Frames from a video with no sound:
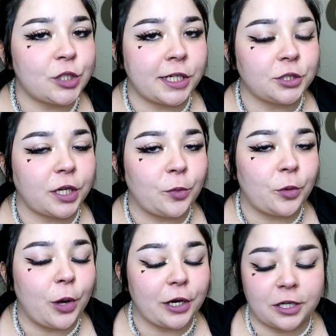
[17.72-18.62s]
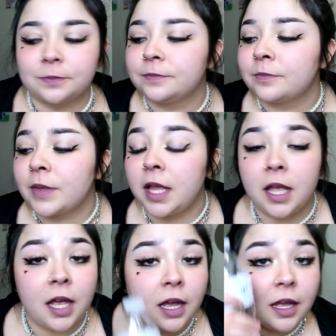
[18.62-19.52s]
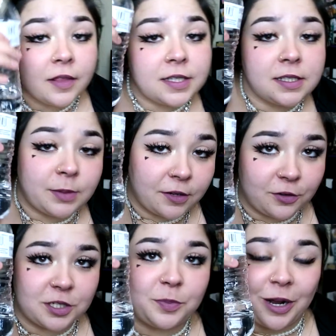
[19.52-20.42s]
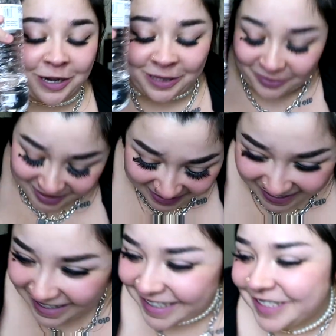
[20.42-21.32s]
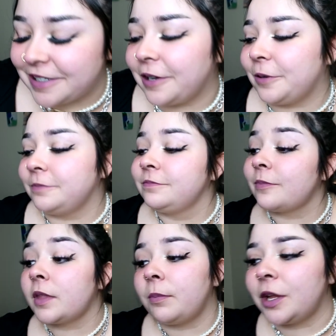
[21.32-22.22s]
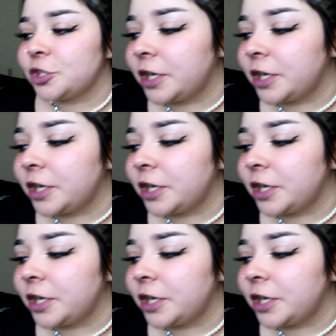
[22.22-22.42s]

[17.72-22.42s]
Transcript: trying to drink more water. This is my first bottle of the day, so I'm not